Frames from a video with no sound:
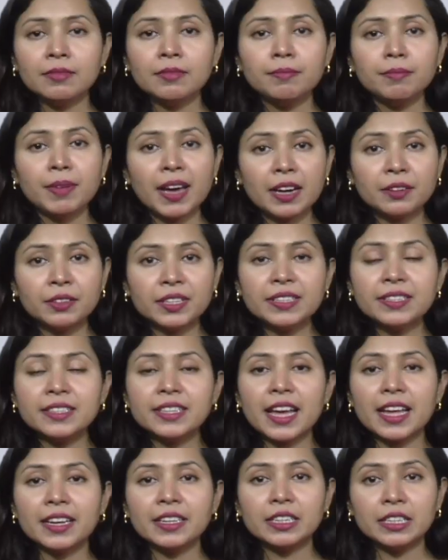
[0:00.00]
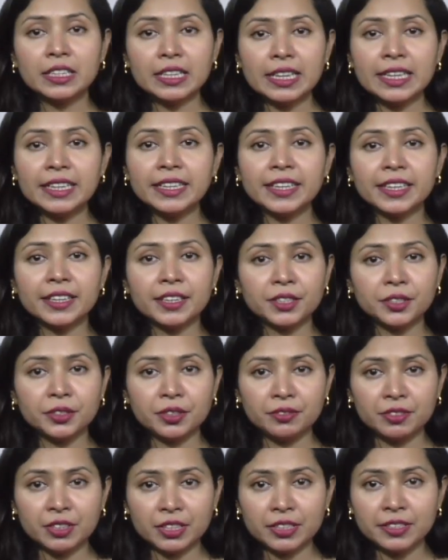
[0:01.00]
Parents and early
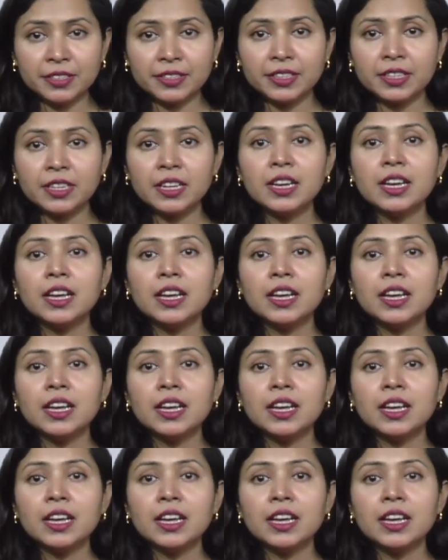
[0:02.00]
caregivers,